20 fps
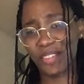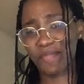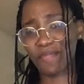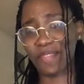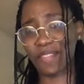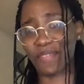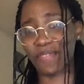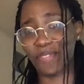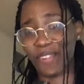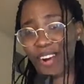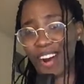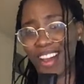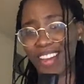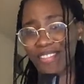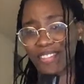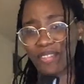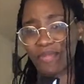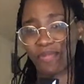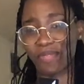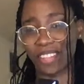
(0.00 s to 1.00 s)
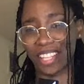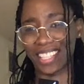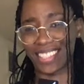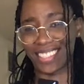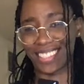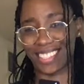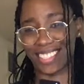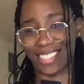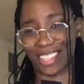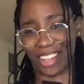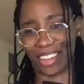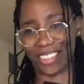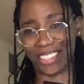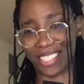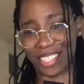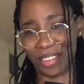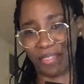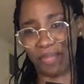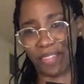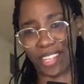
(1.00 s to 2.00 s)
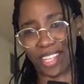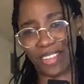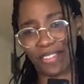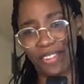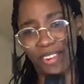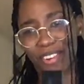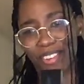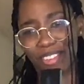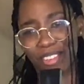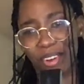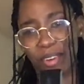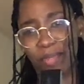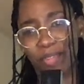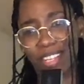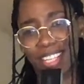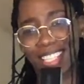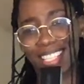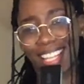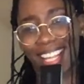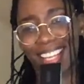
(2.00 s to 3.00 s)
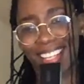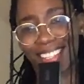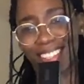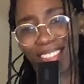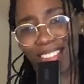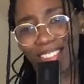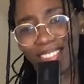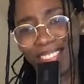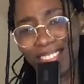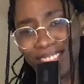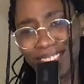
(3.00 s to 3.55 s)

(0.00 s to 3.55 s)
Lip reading: Before I even played the song, somebody wrote Nobody Like You.